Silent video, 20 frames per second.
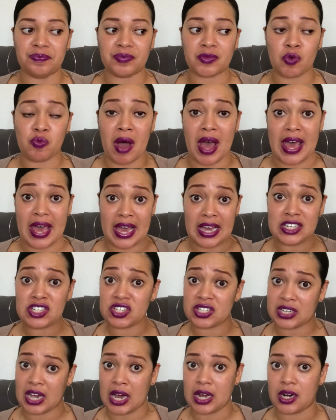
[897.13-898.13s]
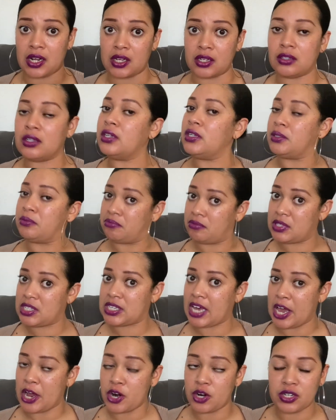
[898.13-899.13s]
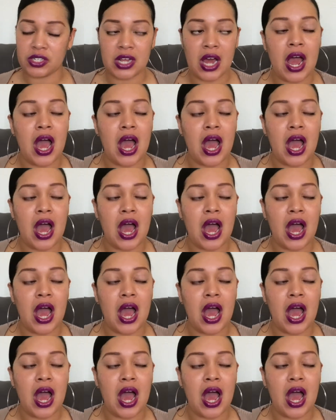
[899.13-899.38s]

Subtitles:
my edges kind of scarce,